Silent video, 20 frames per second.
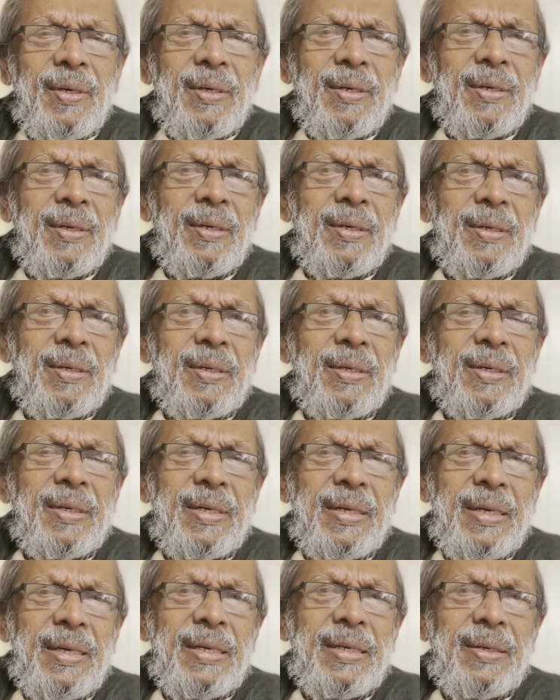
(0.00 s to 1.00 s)

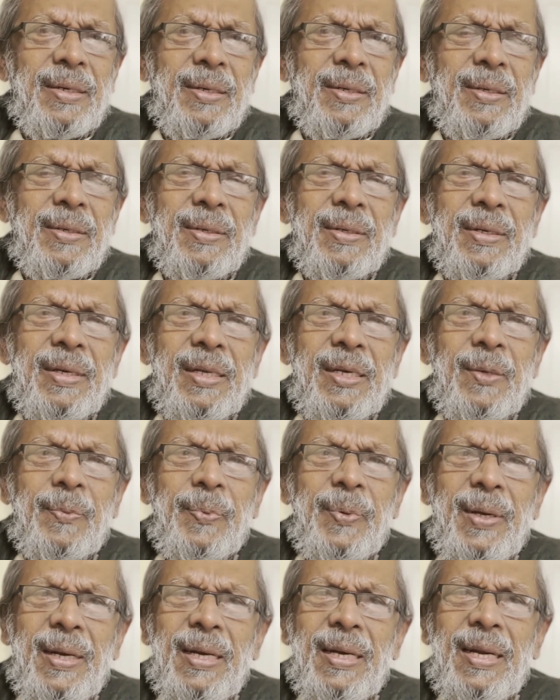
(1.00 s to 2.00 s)
in a
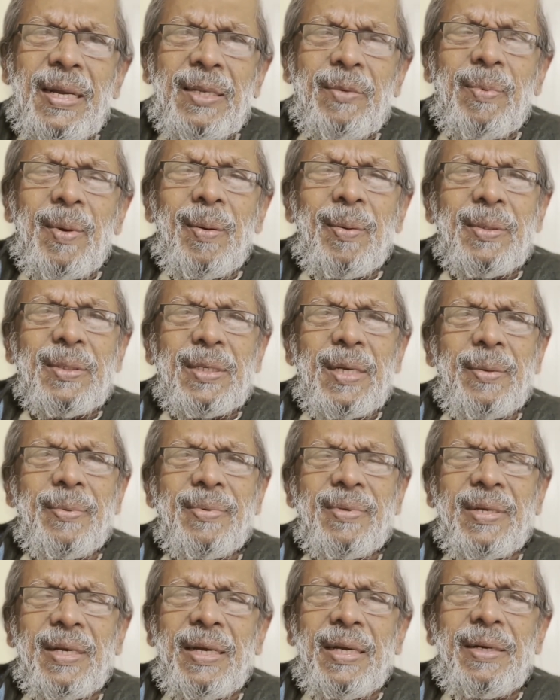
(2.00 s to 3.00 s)
field, as Baba have
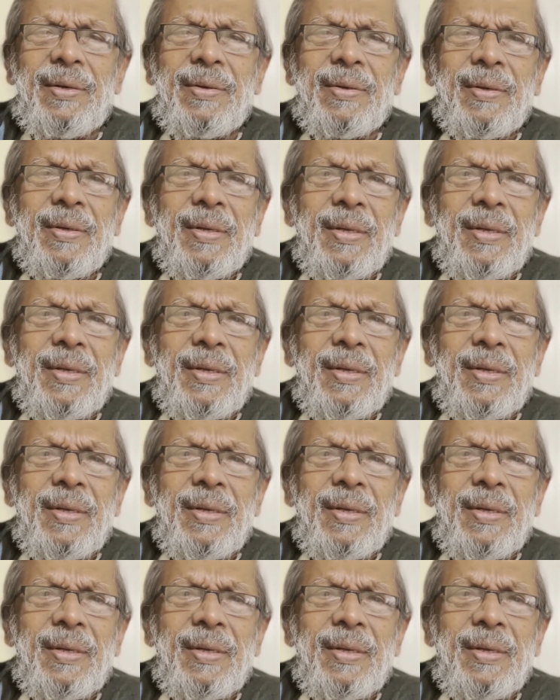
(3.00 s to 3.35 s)
said,